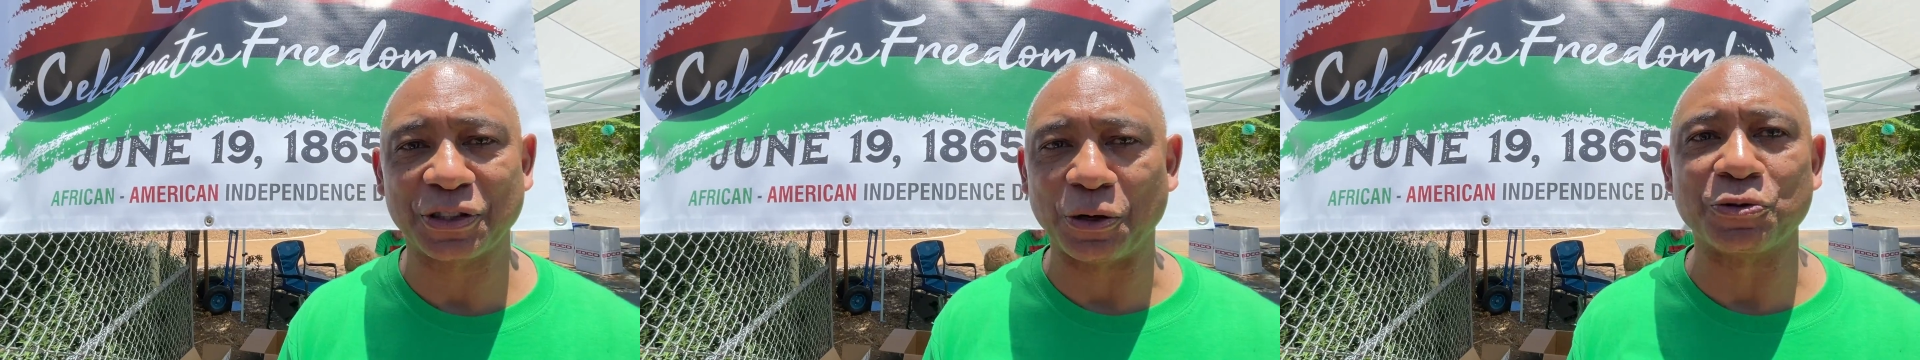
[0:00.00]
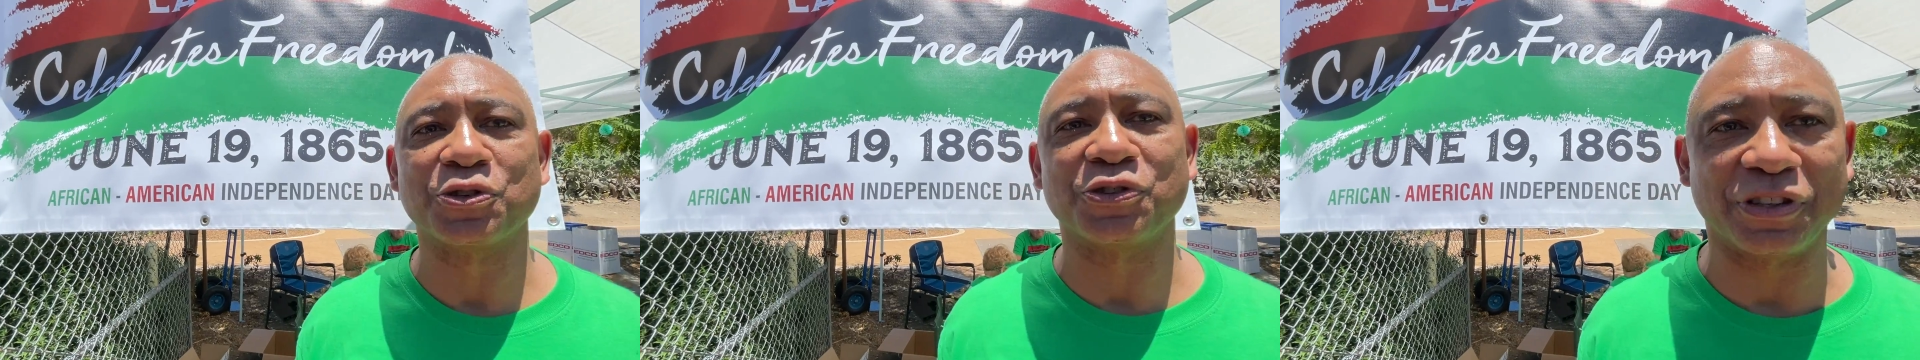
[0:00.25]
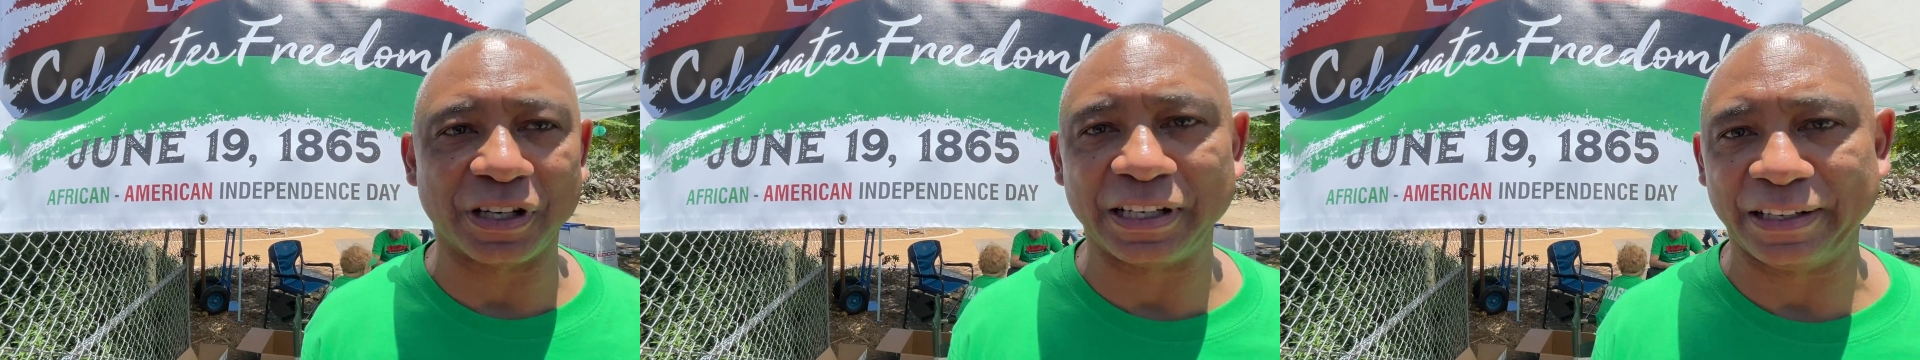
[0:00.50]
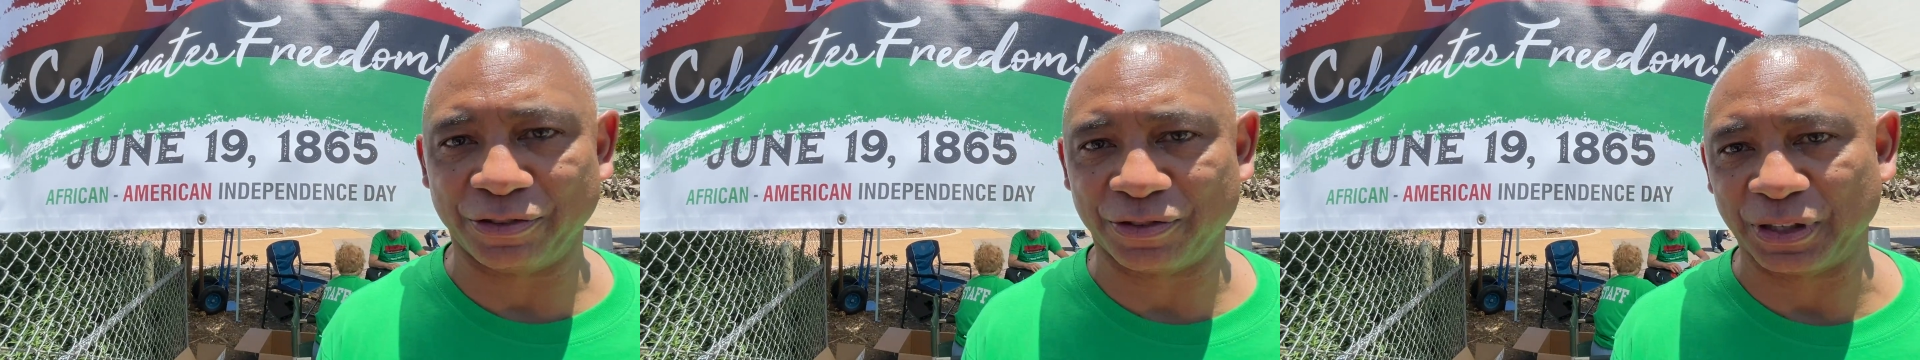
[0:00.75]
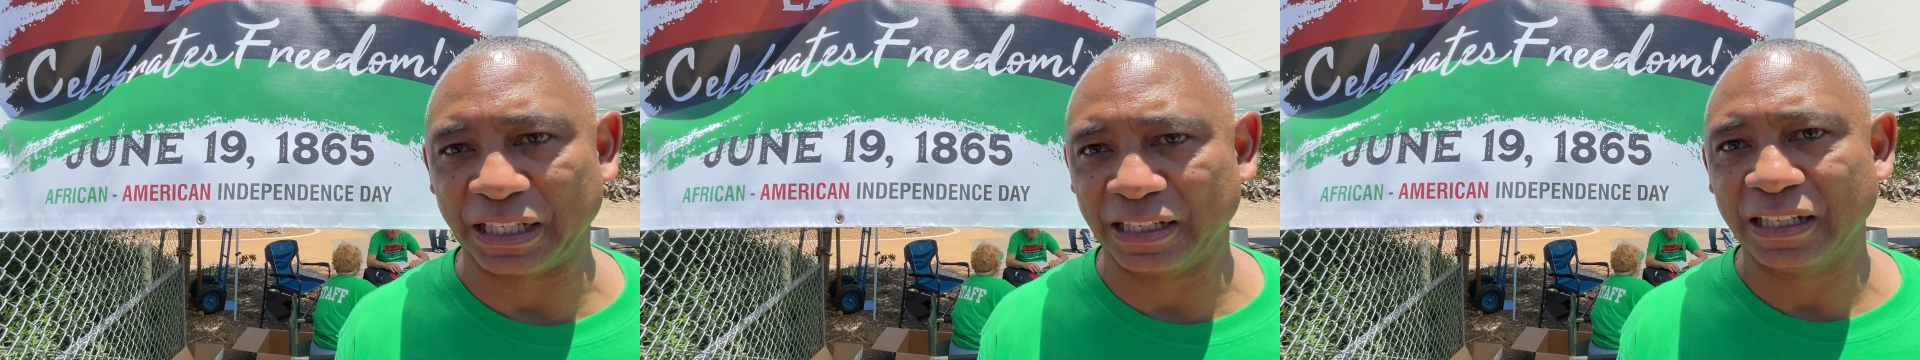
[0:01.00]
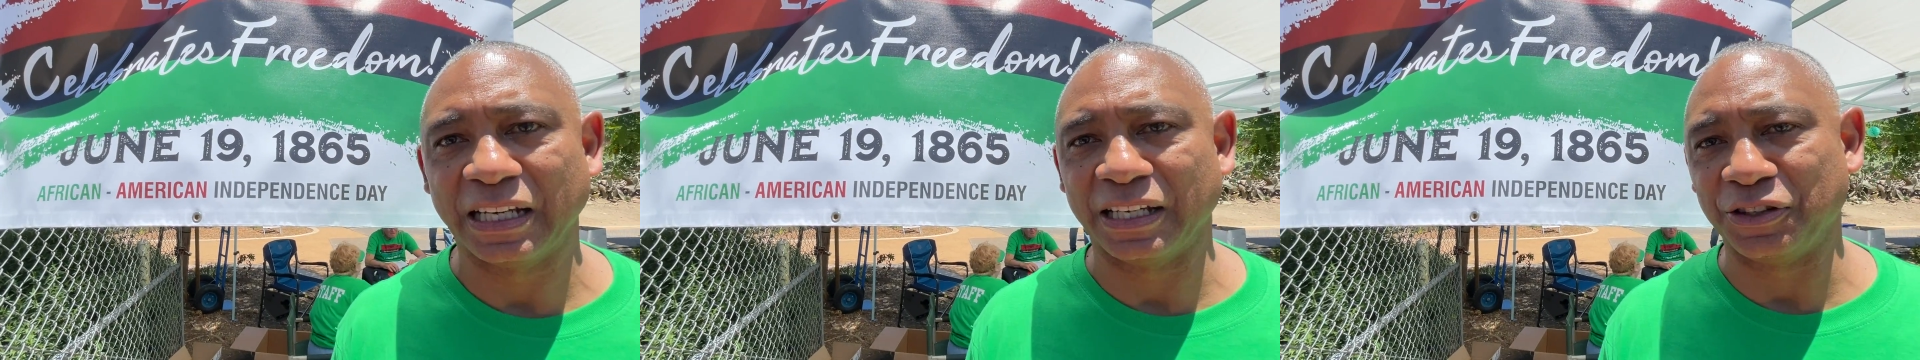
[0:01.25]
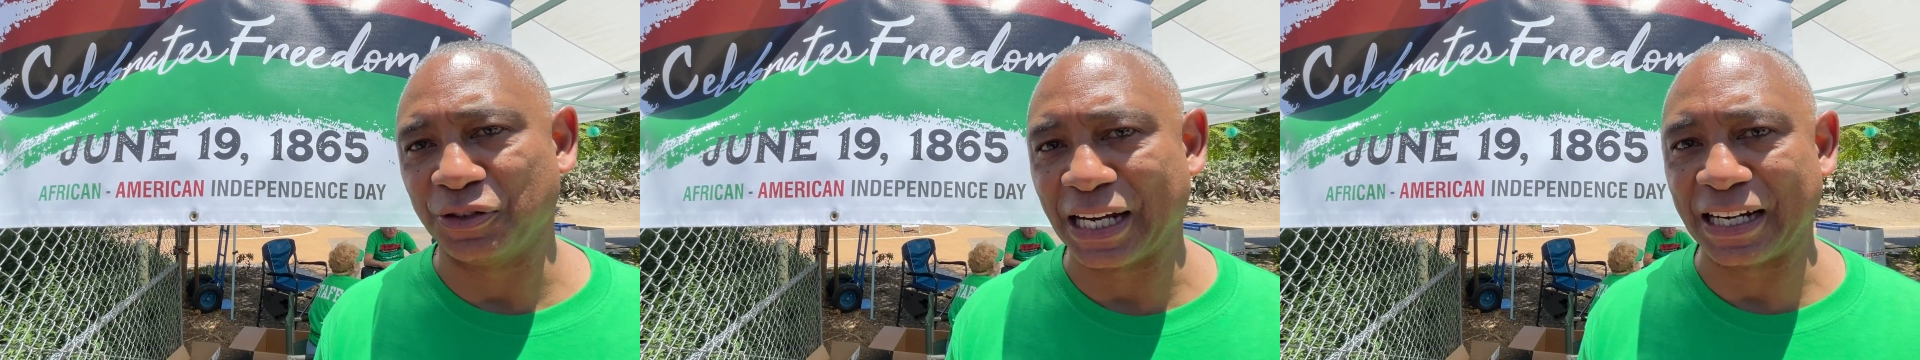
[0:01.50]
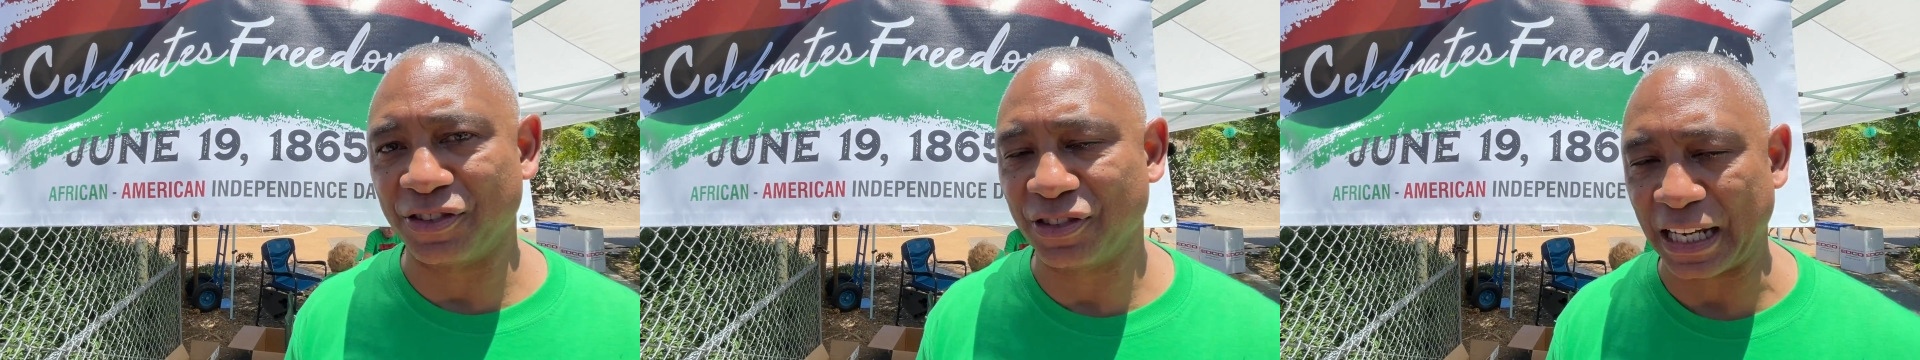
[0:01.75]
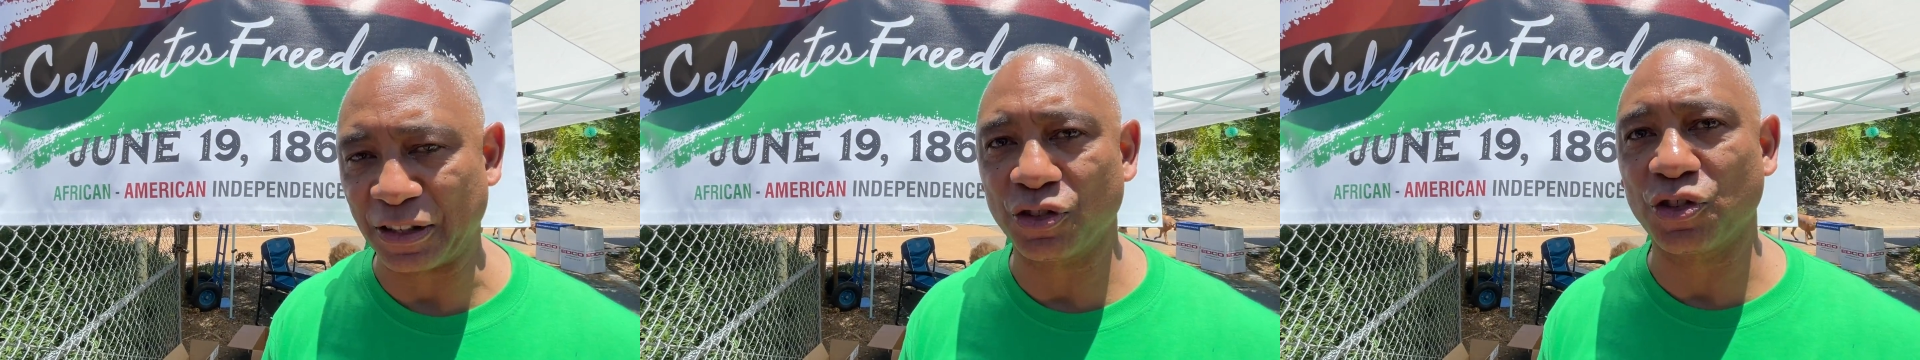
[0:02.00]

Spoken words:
cultures in our history in the United States.